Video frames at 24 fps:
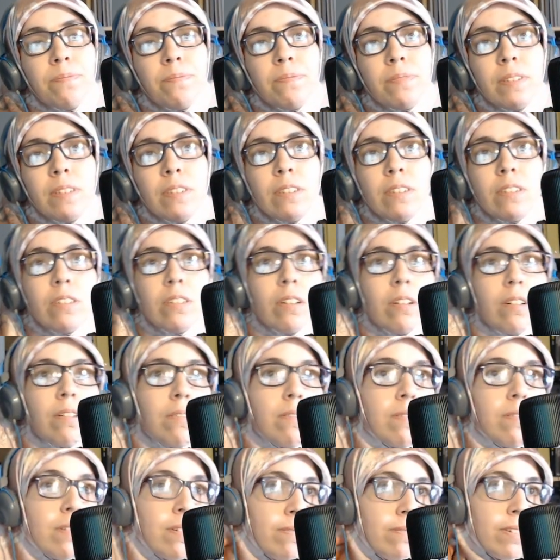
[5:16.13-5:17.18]
So,
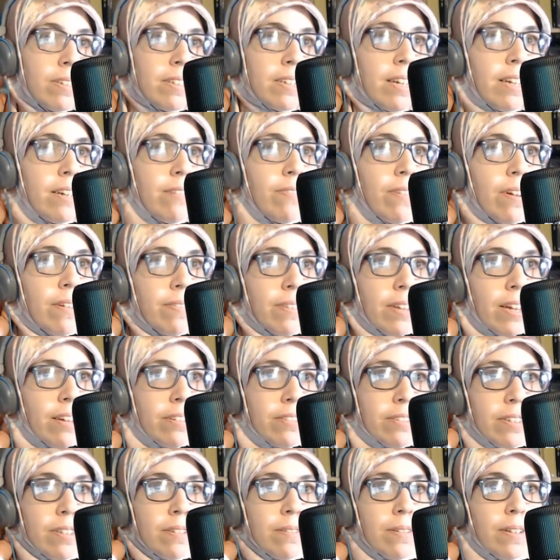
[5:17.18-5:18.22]
once I hit
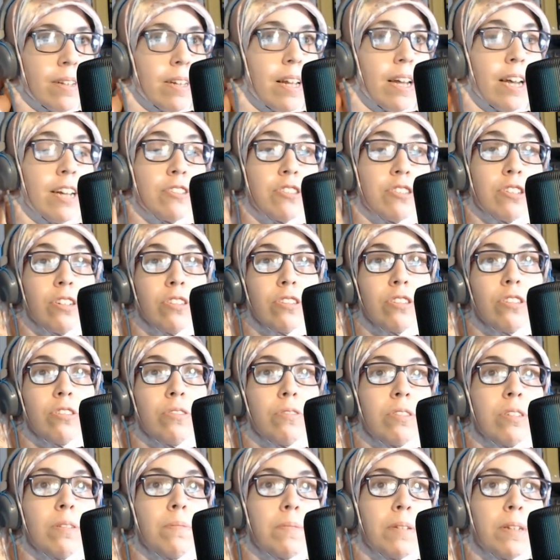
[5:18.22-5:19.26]
5,000, I should also do
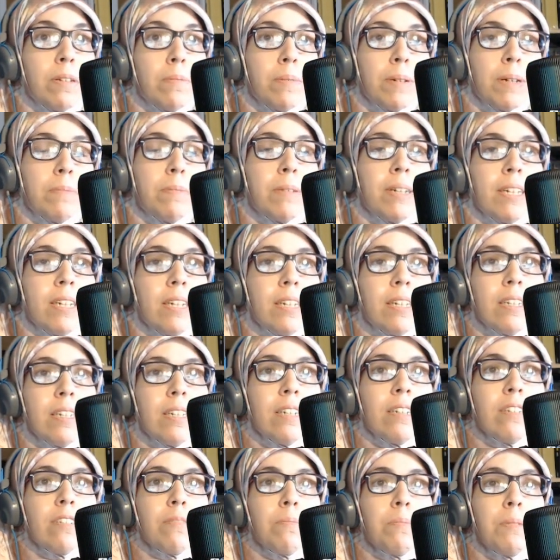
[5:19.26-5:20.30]
something about my
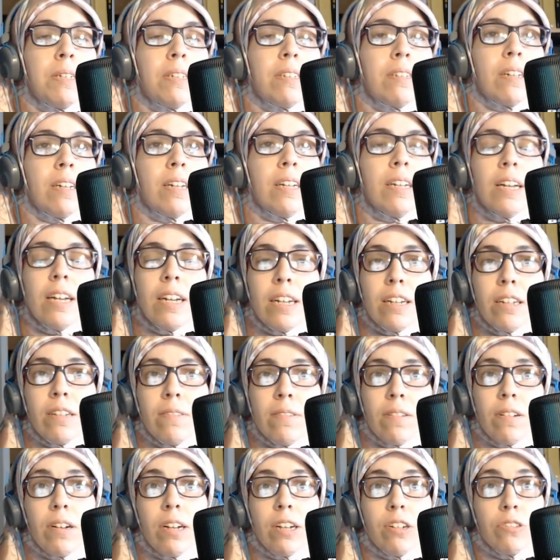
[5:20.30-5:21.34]
handhelds, because I
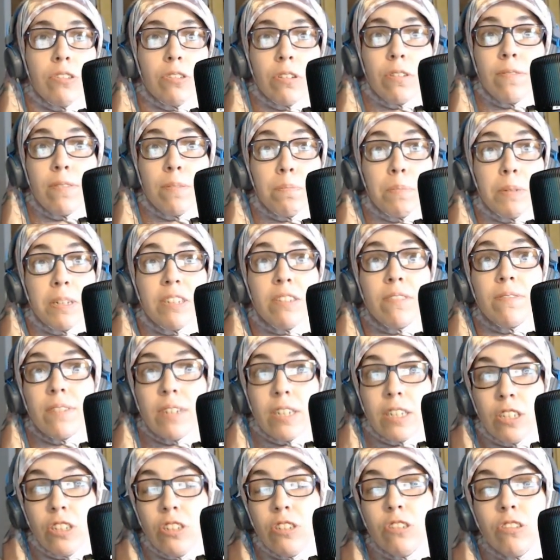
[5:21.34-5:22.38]
also have a bunch of
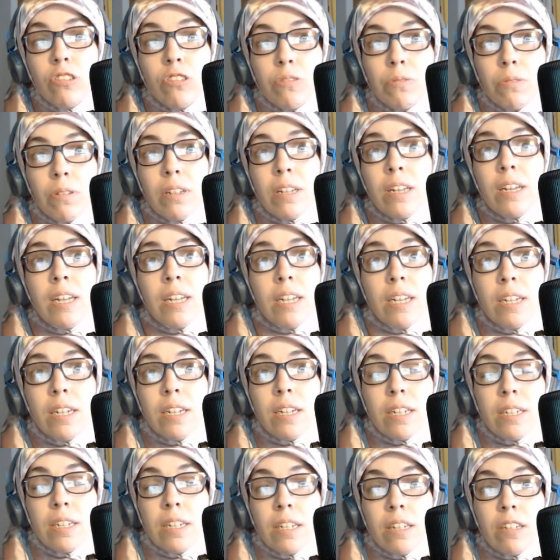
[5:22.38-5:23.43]
unusual
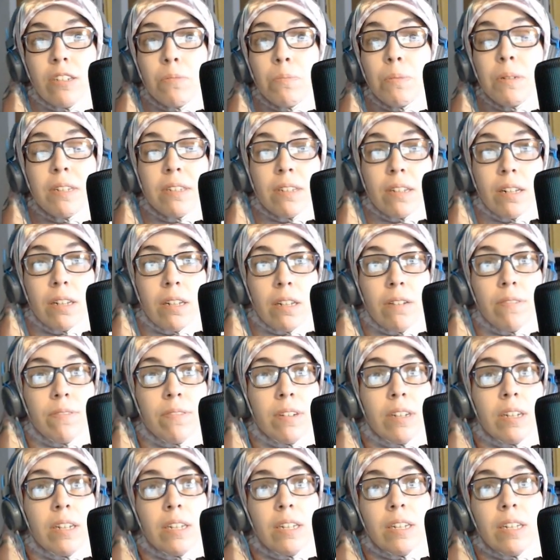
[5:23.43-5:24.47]
handhelds, because I love
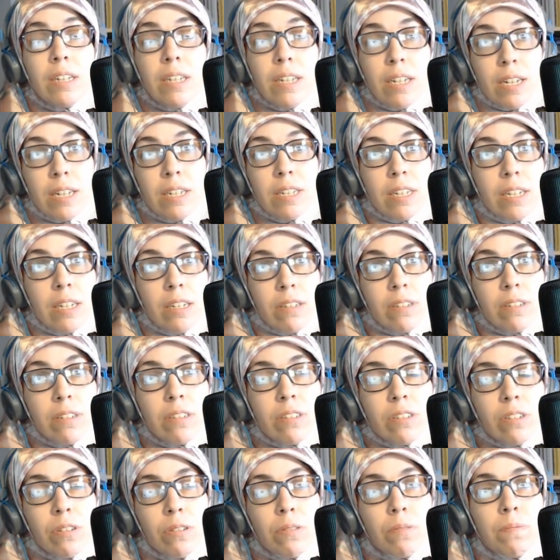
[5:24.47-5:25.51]
handhelds.
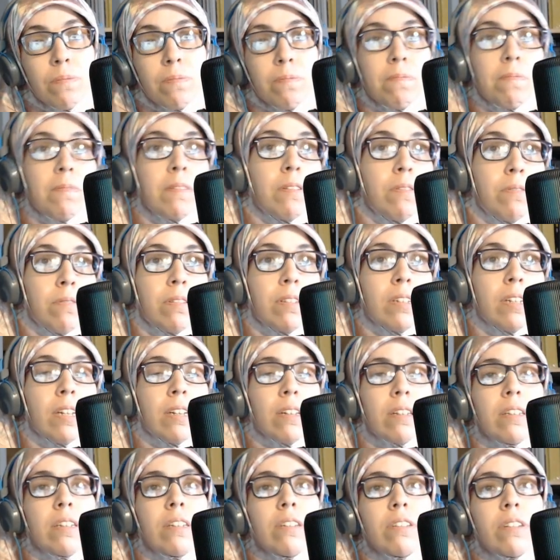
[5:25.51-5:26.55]
So, we'll see how
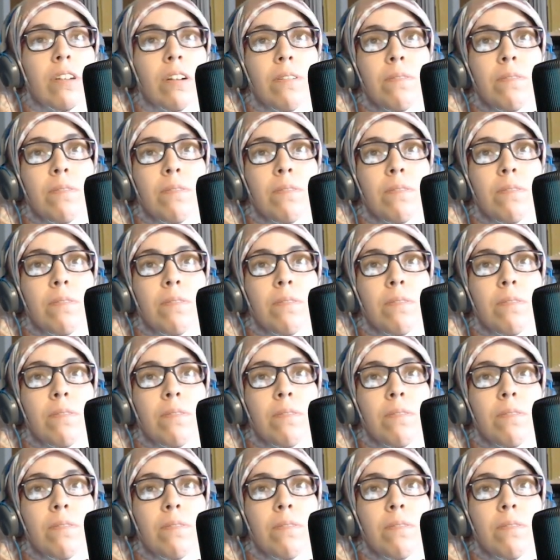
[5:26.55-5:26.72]
things go.